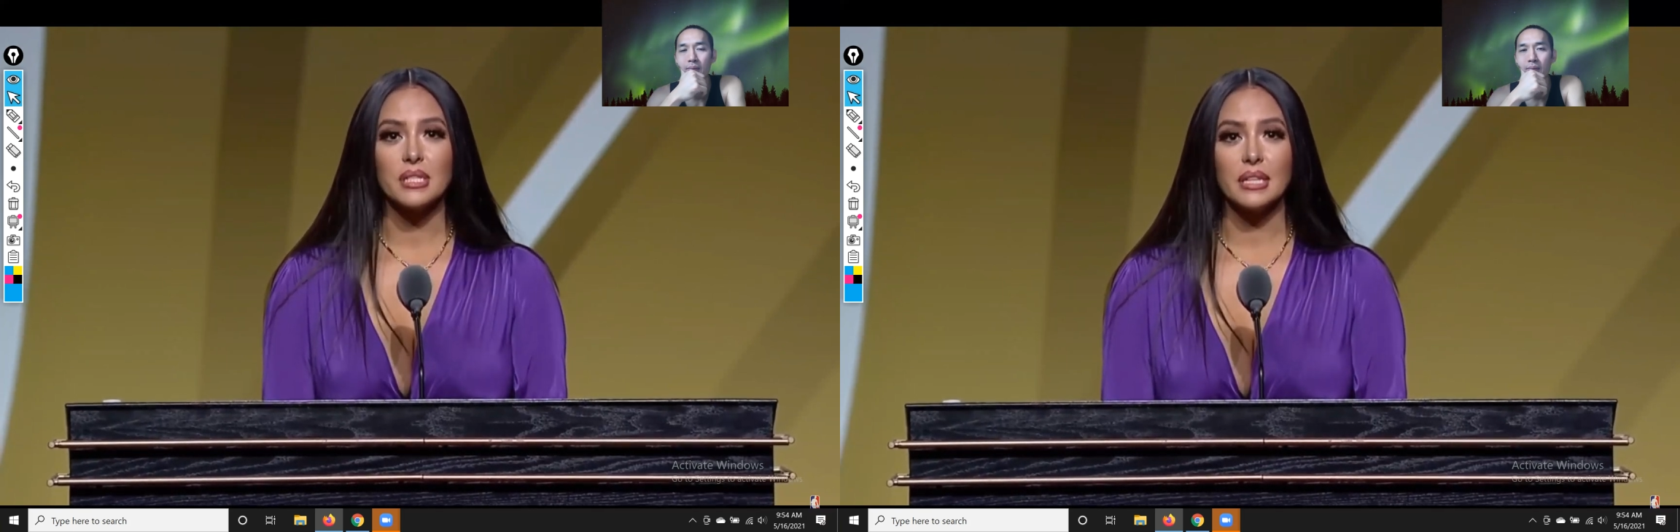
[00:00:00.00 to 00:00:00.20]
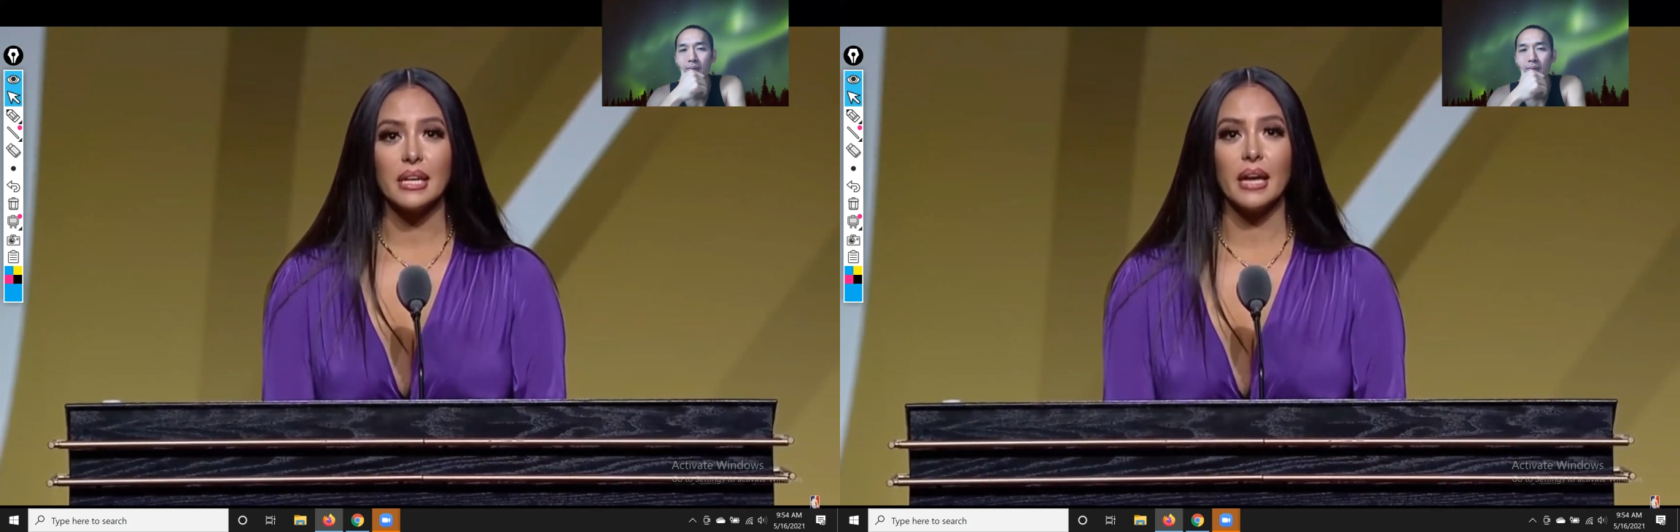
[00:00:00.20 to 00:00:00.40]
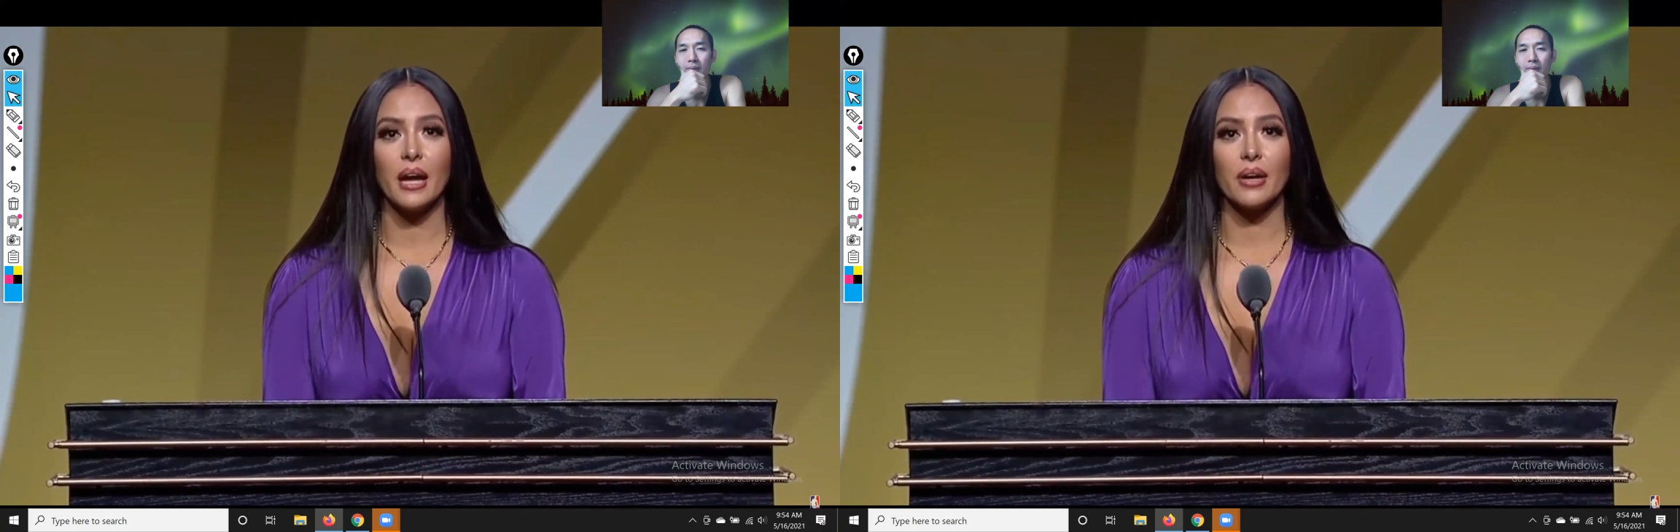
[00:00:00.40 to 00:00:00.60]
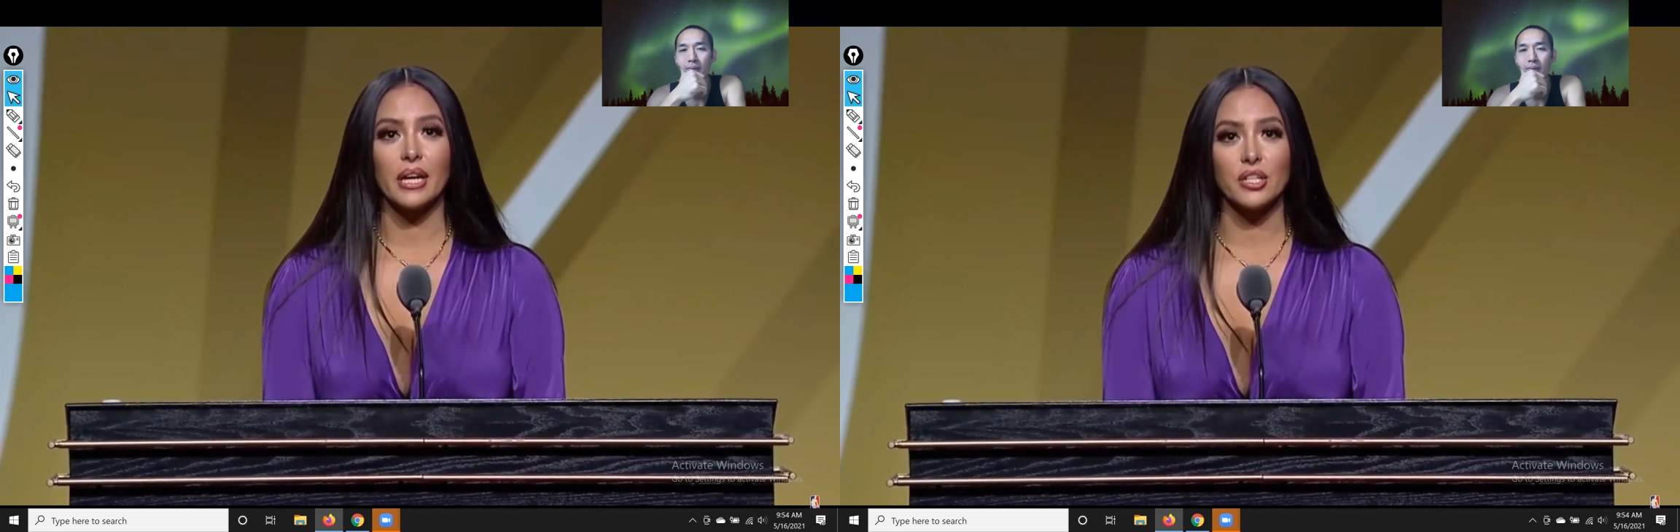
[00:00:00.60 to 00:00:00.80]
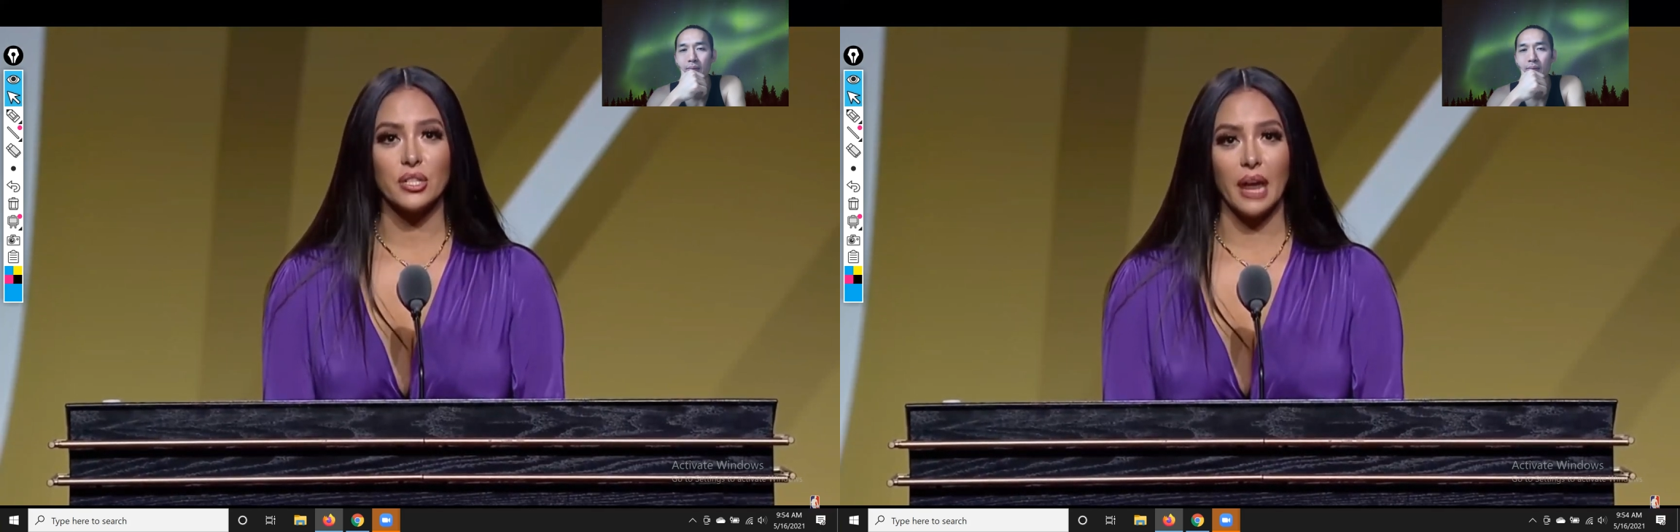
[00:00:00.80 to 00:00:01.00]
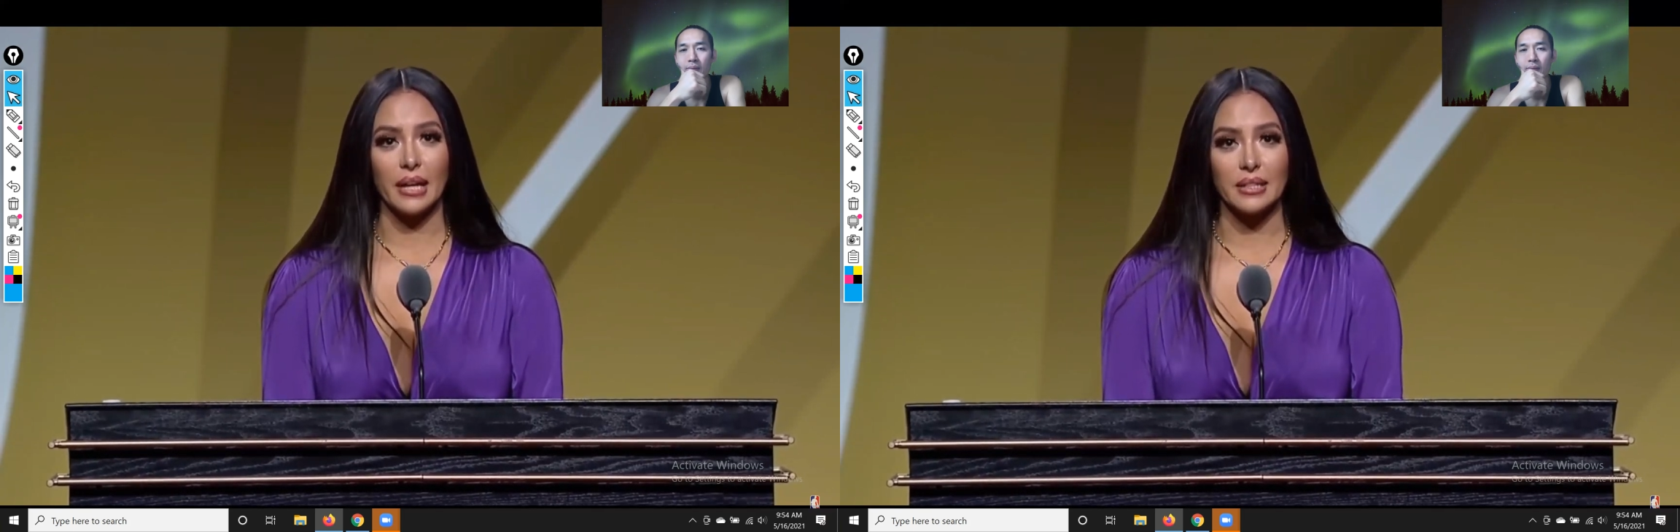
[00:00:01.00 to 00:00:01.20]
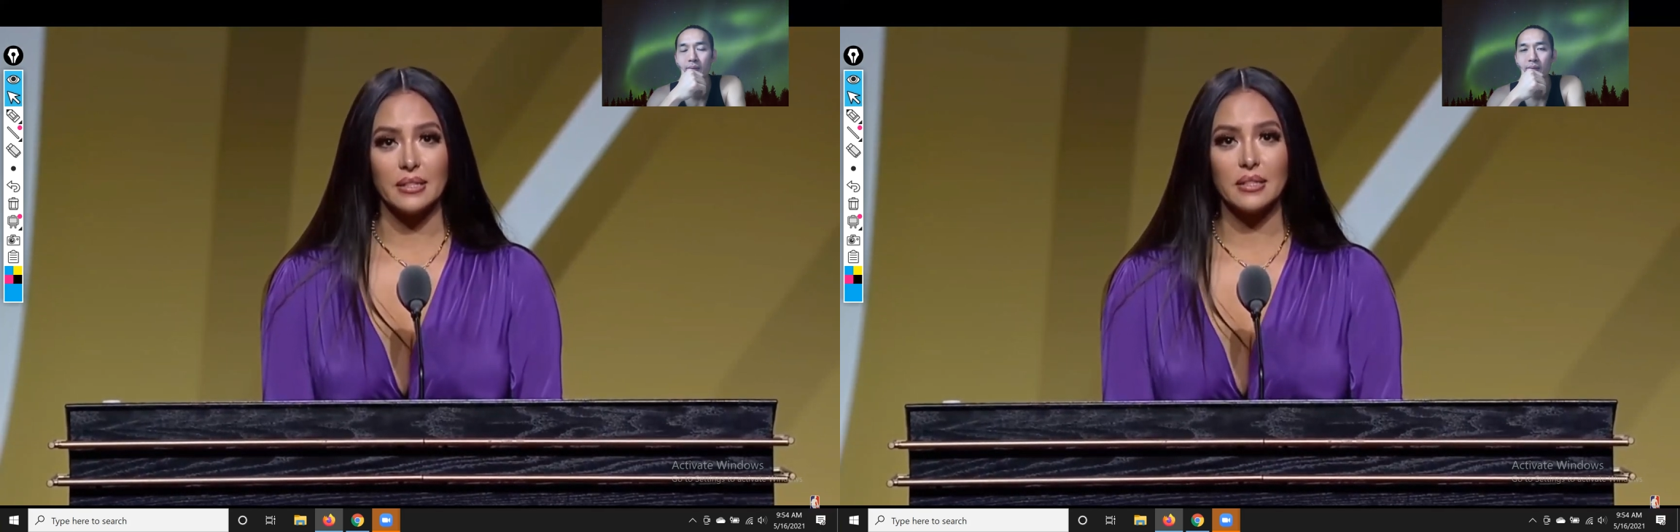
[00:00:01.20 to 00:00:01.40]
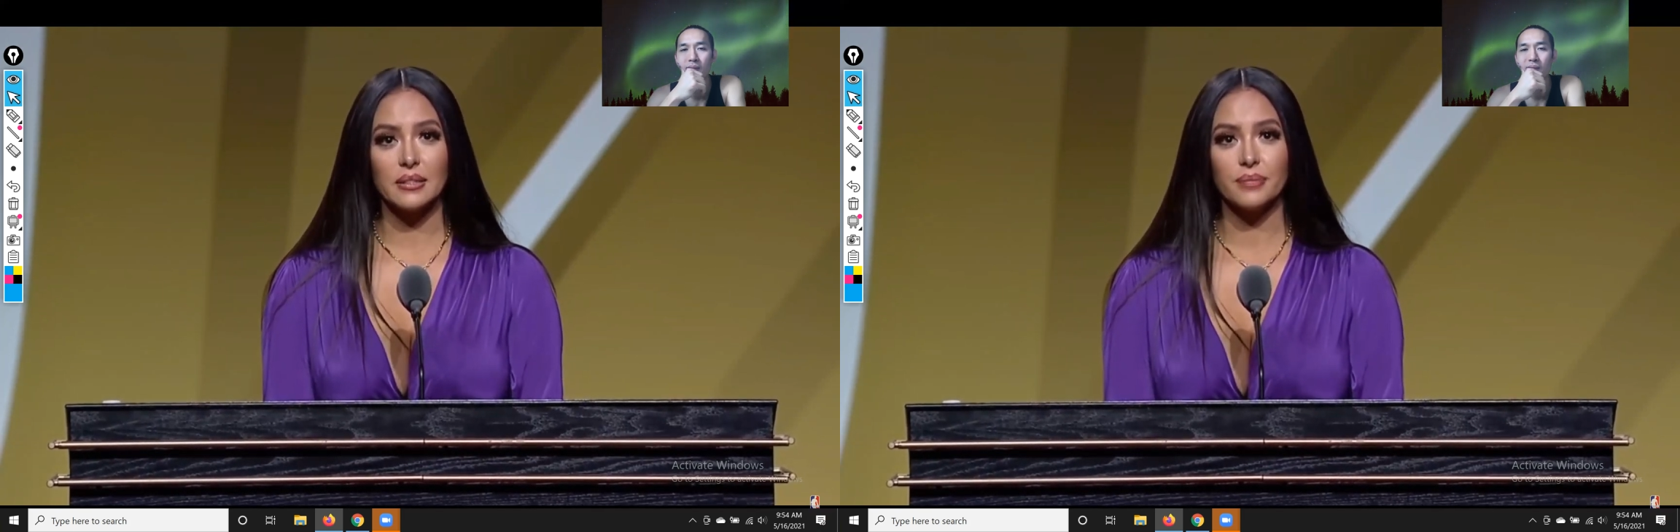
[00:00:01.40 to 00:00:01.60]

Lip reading: sitting at our kitchen island,